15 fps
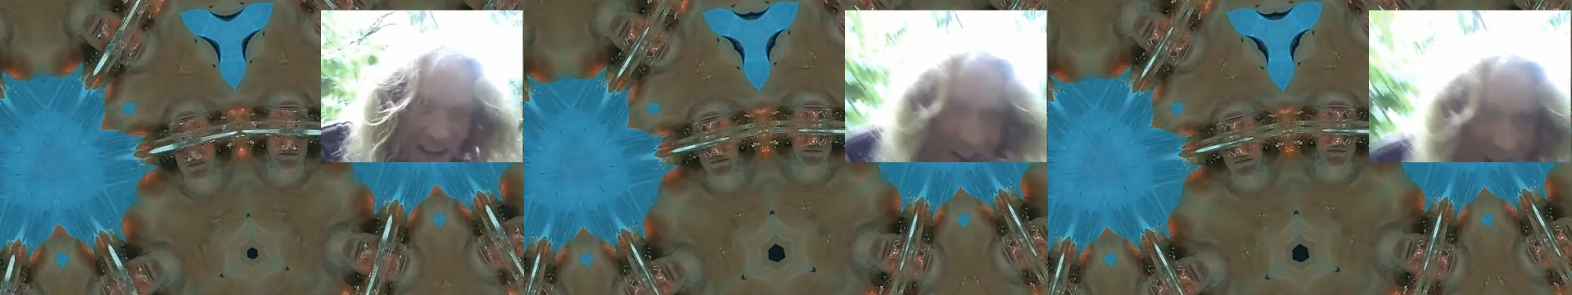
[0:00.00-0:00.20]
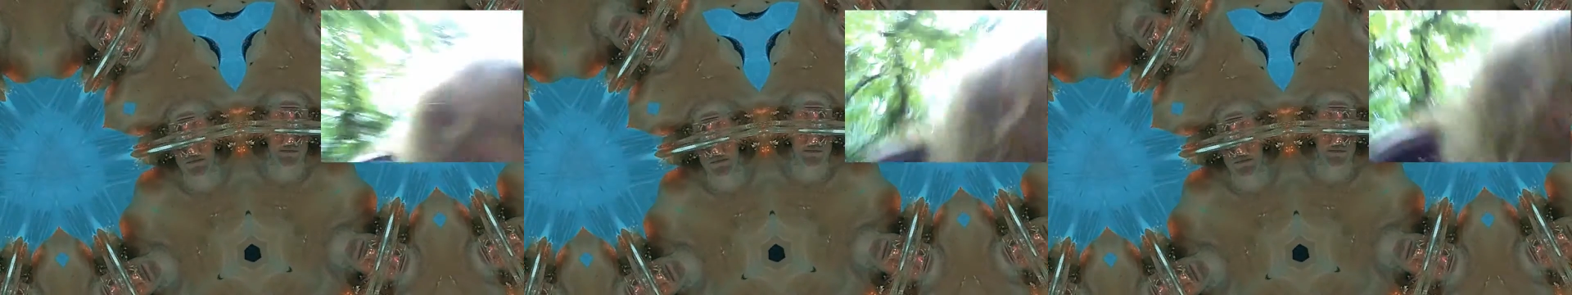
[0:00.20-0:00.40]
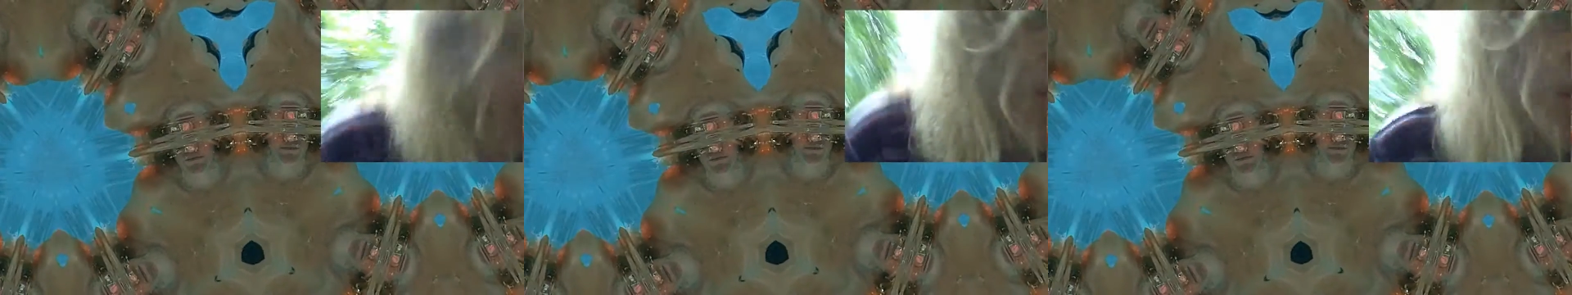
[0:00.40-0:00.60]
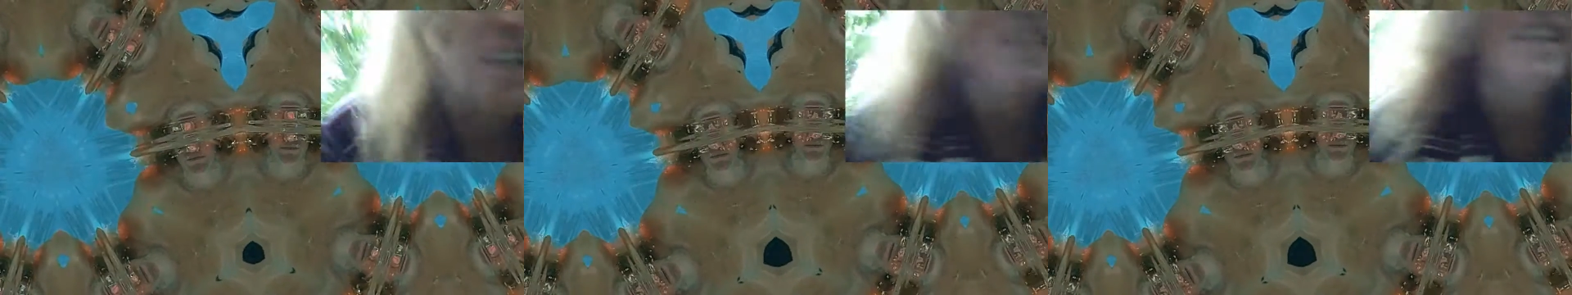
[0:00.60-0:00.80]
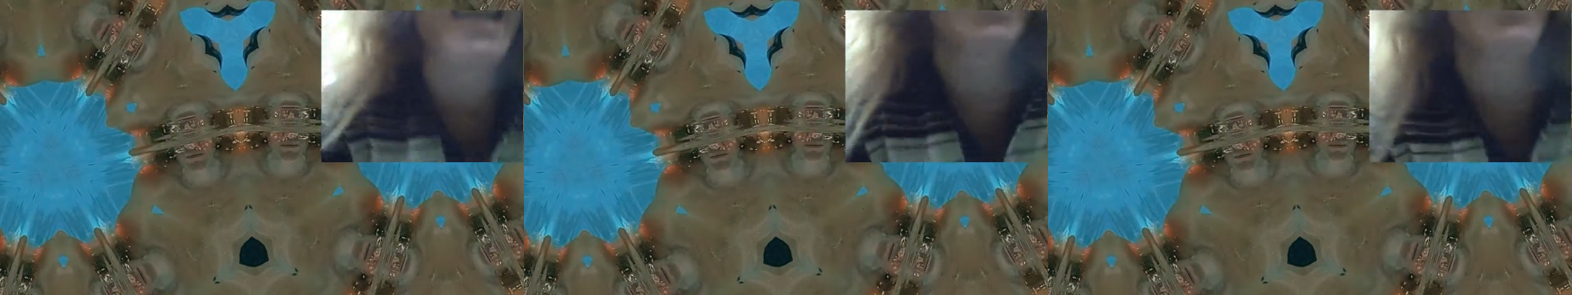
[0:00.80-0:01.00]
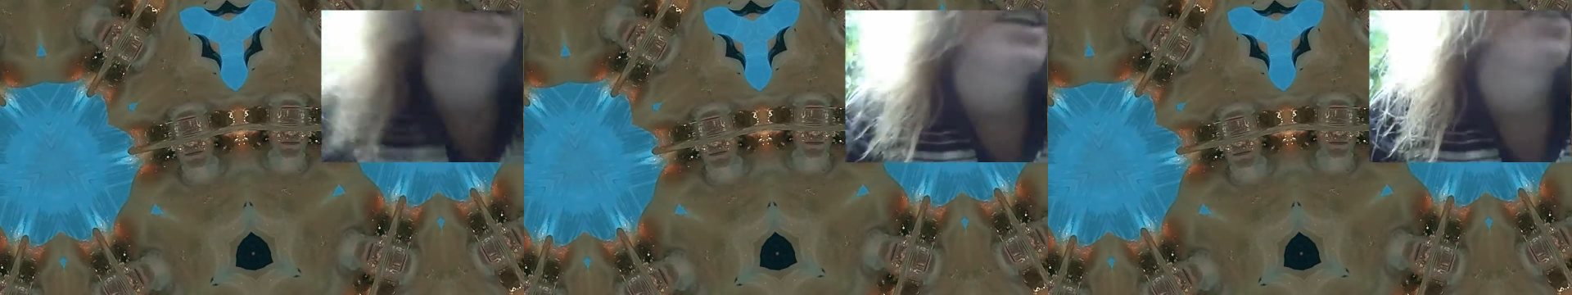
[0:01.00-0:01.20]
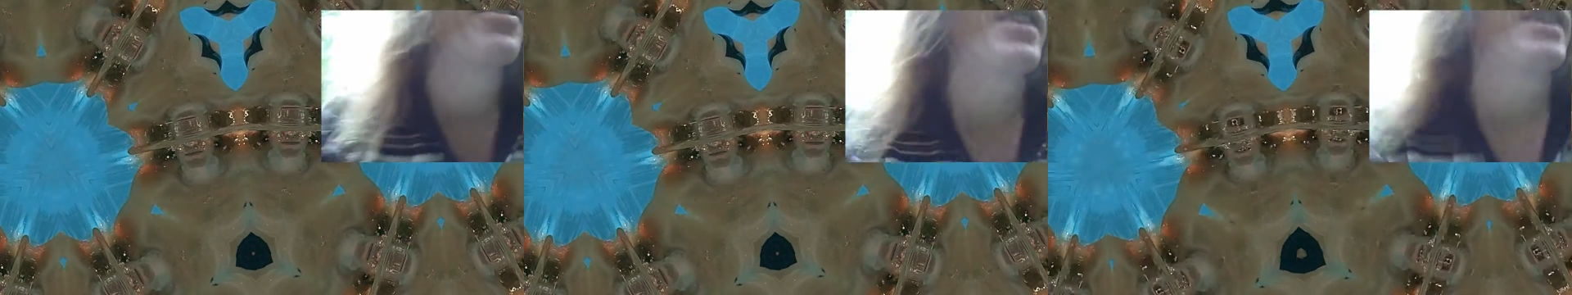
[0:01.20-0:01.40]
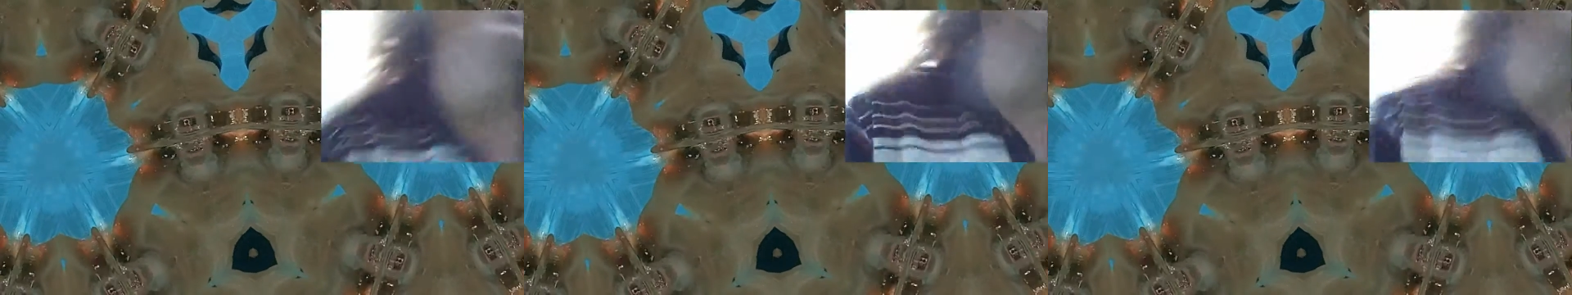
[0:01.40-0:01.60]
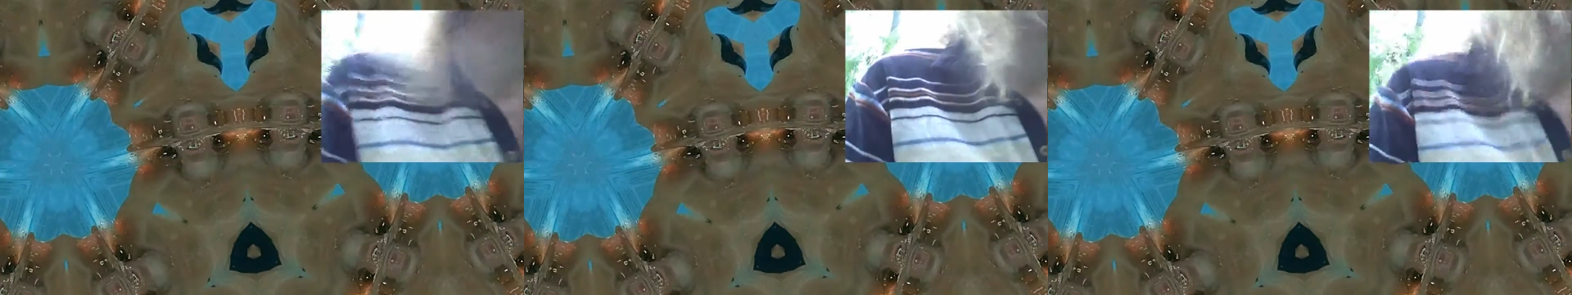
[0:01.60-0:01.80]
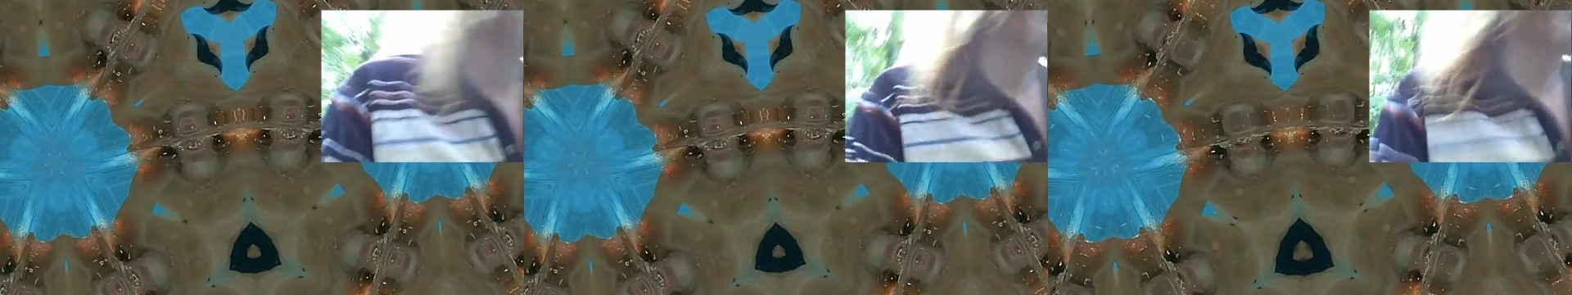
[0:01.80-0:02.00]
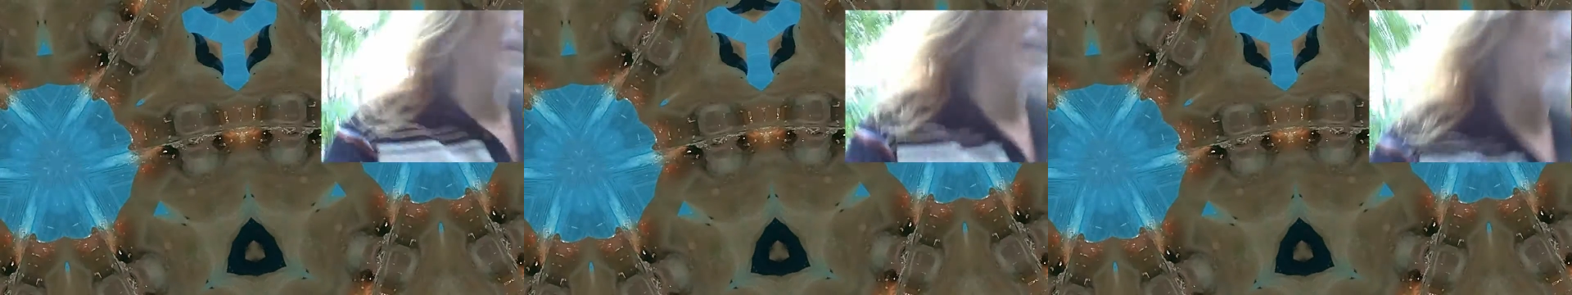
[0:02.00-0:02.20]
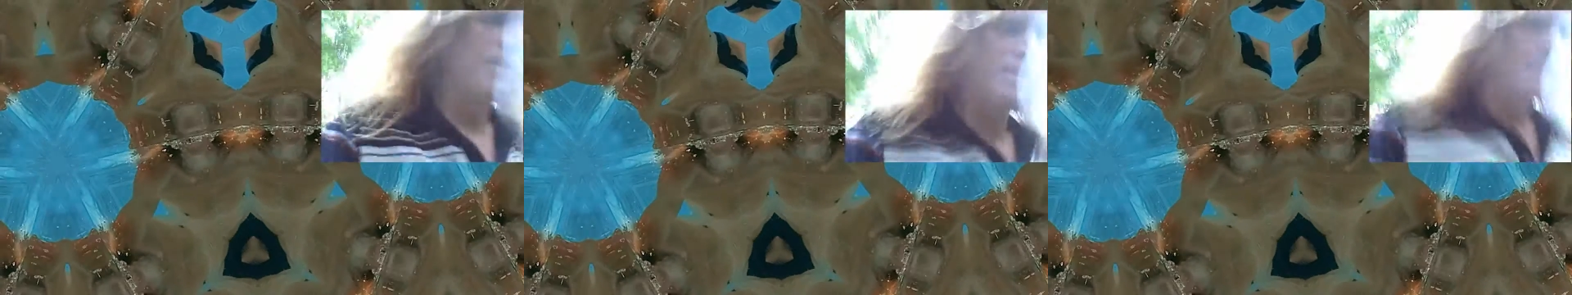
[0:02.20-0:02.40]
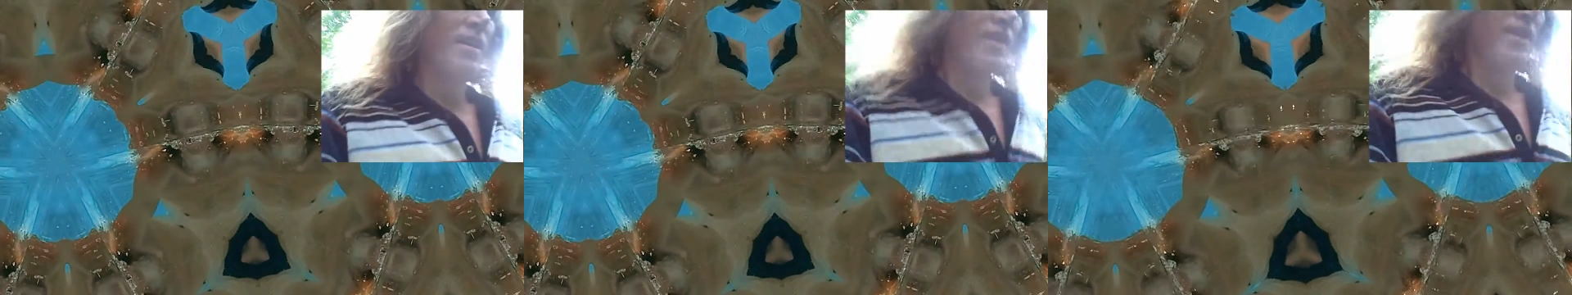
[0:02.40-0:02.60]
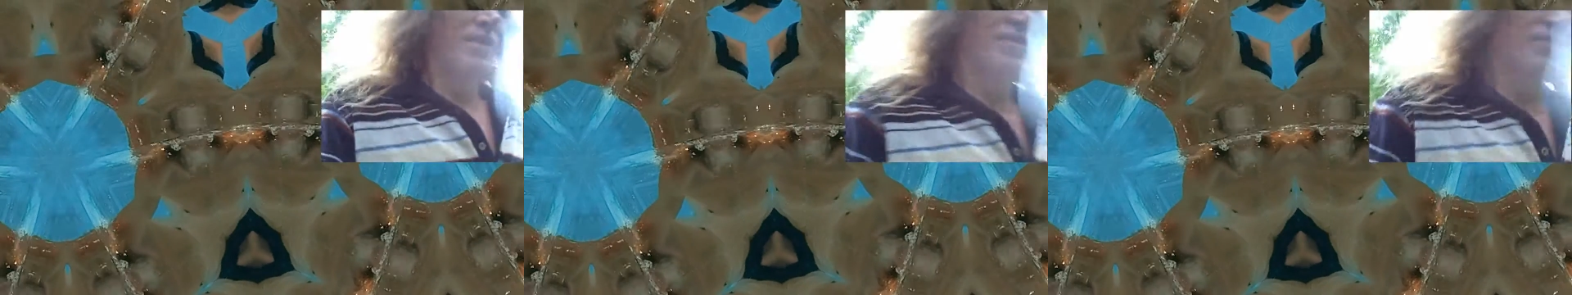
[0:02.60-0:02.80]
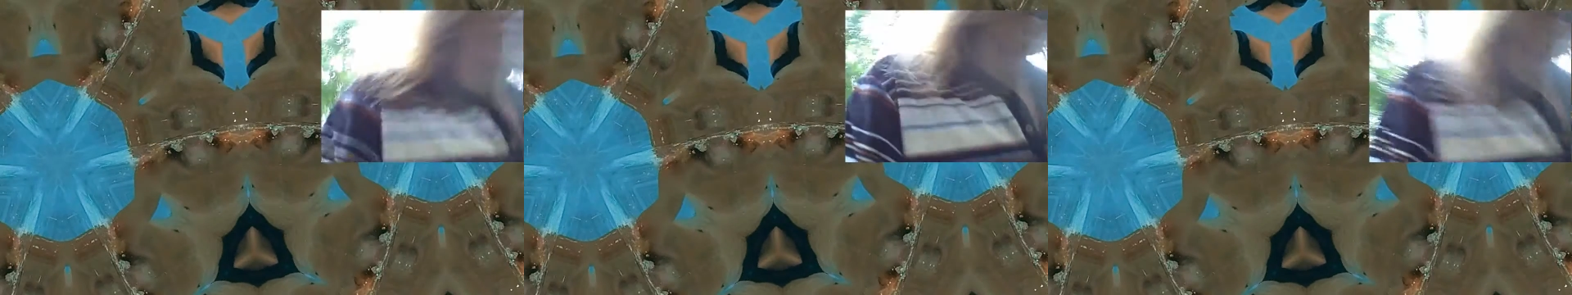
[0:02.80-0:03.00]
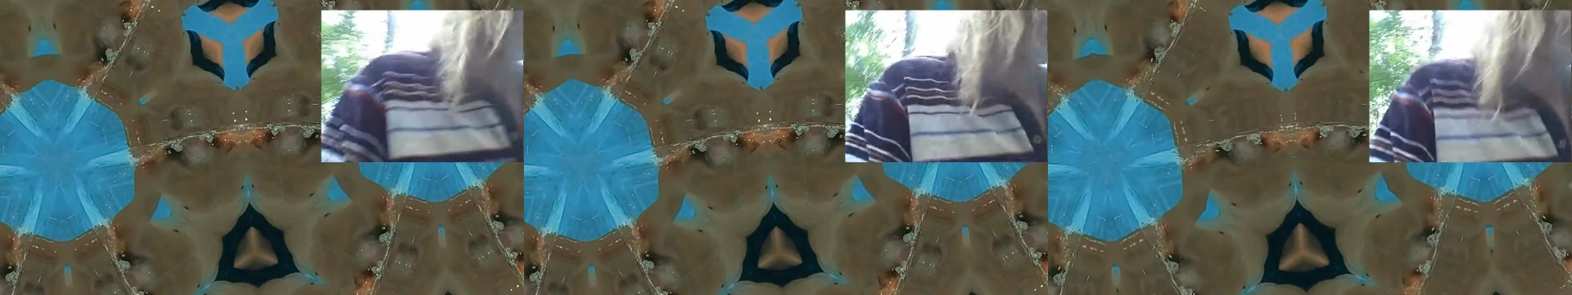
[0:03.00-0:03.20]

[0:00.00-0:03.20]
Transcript: Nobody's mouth can be seen.